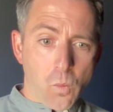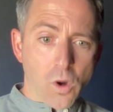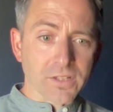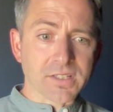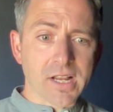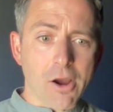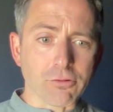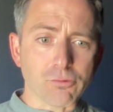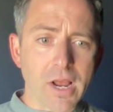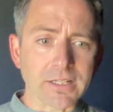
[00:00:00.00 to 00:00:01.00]
what is the
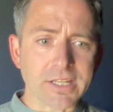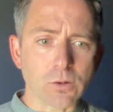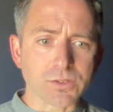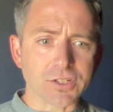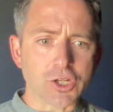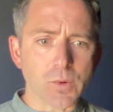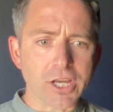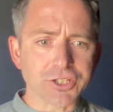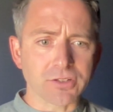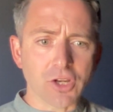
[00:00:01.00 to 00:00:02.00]
current reality or
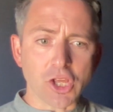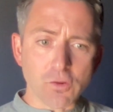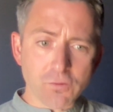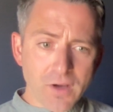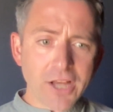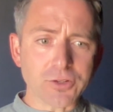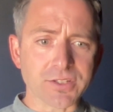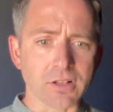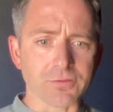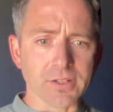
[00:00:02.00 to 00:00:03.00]
situation you find
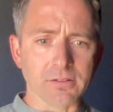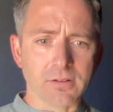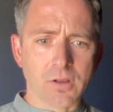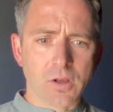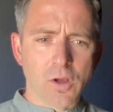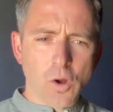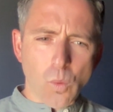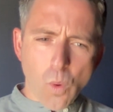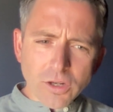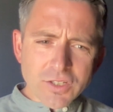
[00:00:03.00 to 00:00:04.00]
yourself in?
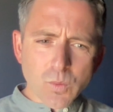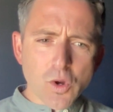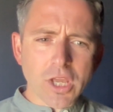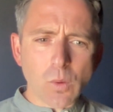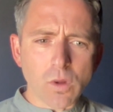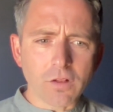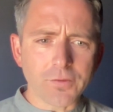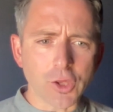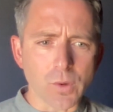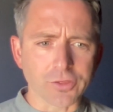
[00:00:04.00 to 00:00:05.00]
What is working well
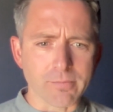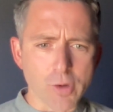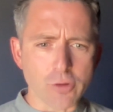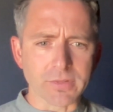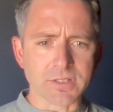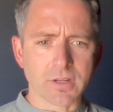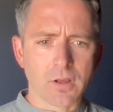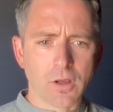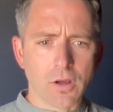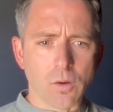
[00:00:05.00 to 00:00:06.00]
for you at the moment?
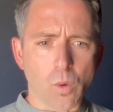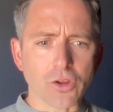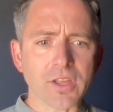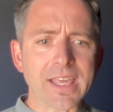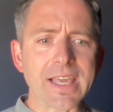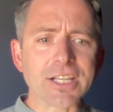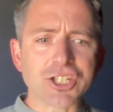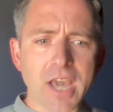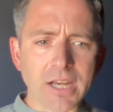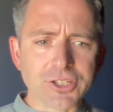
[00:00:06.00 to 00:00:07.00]
What are the key
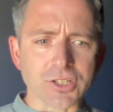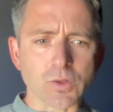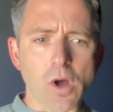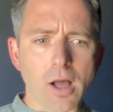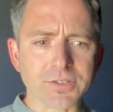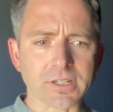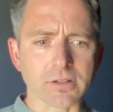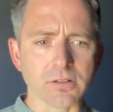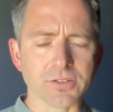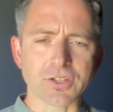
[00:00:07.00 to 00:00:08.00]
challenges or
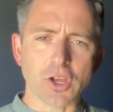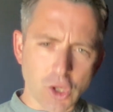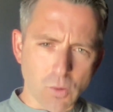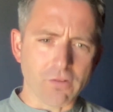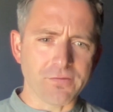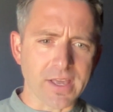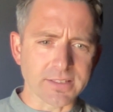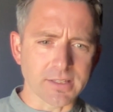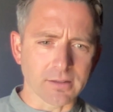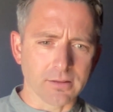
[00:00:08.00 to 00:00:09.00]
obstacles you are
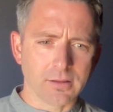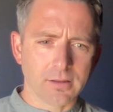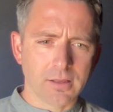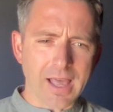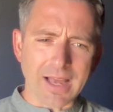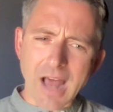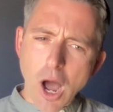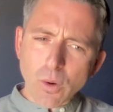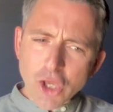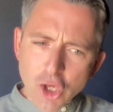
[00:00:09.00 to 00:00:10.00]
facing? And
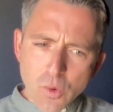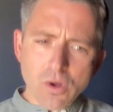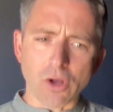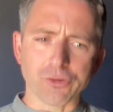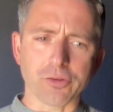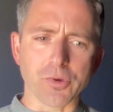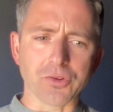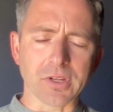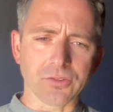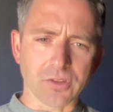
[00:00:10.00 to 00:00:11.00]
how are you
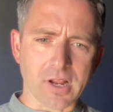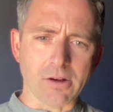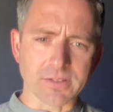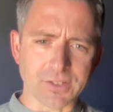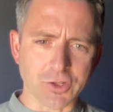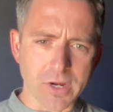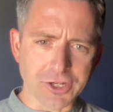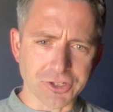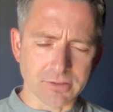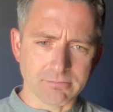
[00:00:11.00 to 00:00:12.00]
contributing to the current
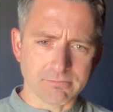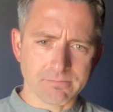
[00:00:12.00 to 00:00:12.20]
situation?